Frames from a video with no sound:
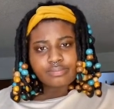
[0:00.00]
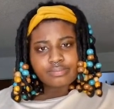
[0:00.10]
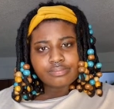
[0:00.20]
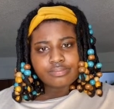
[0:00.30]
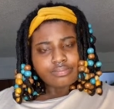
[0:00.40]

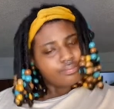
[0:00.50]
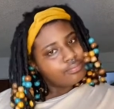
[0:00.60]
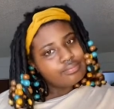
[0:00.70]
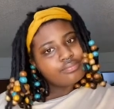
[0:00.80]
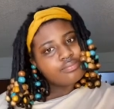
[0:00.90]

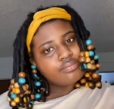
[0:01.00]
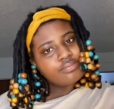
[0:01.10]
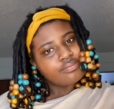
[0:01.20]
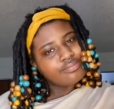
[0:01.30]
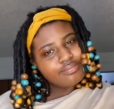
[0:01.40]

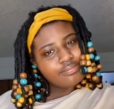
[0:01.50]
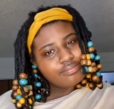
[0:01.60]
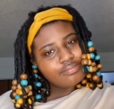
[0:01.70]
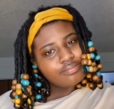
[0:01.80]
[no speech]